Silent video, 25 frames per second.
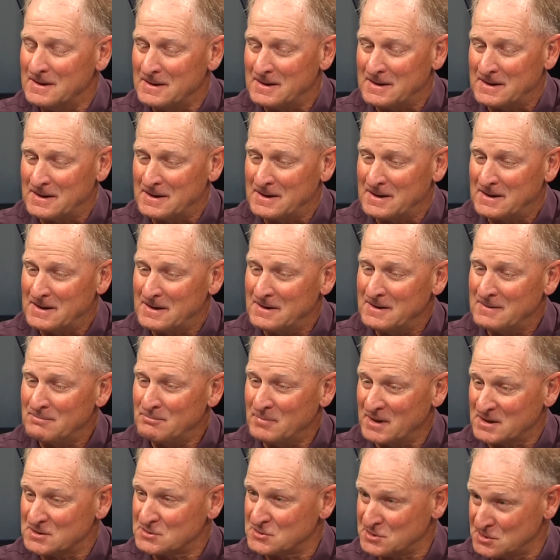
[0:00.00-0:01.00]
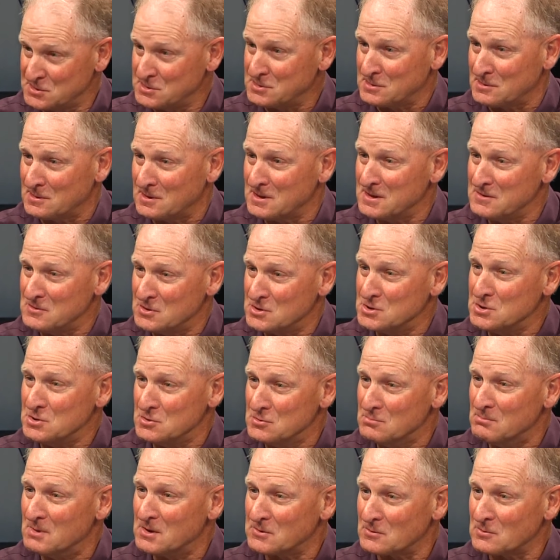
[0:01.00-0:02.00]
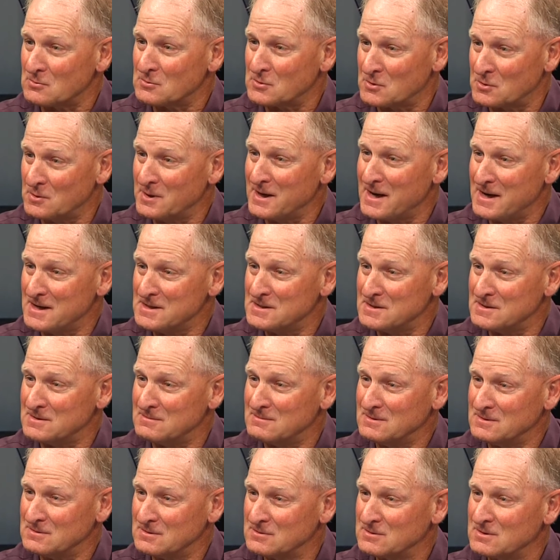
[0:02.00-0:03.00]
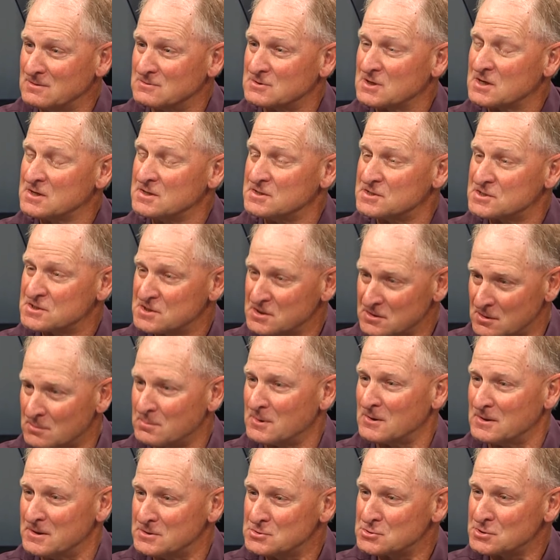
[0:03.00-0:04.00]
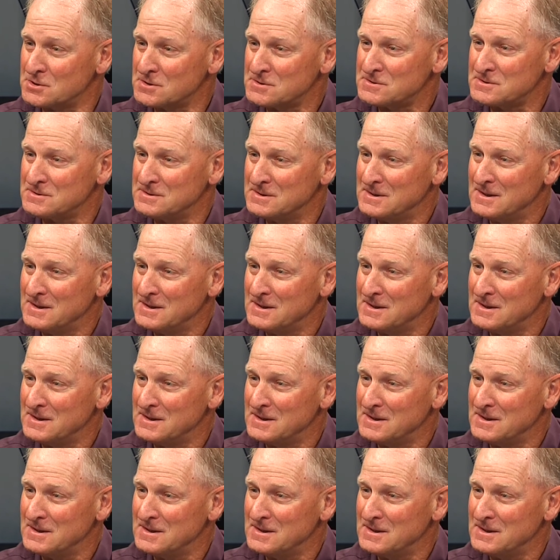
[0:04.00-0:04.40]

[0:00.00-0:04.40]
but certainly the new model created considerable interest.